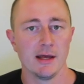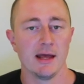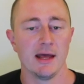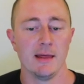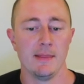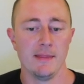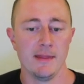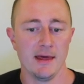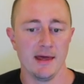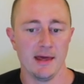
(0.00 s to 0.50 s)

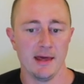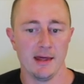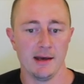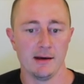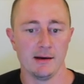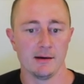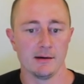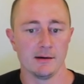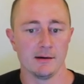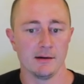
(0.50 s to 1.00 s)
And
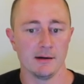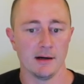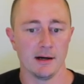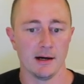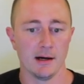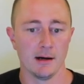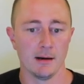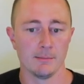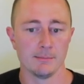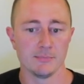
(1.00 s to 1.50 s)
then
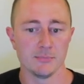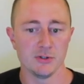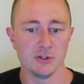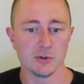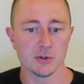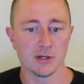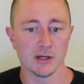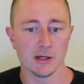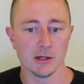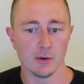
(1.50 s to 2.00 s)
you
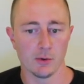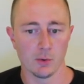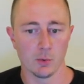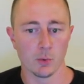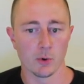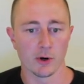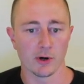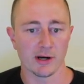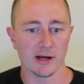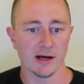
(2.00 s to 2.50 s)
can go to
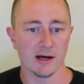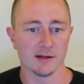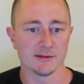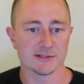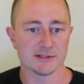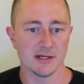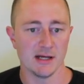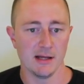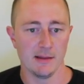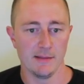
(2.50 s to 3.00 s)

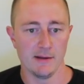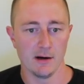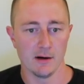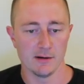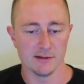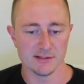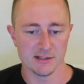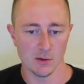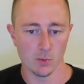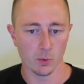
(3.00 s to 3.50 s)
workouts and there
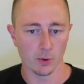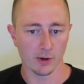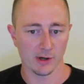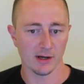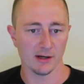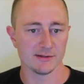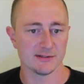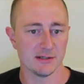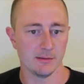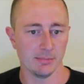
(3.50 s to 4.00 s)
is a
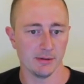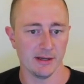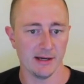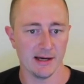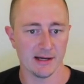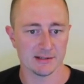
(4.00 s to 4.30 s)
workout template.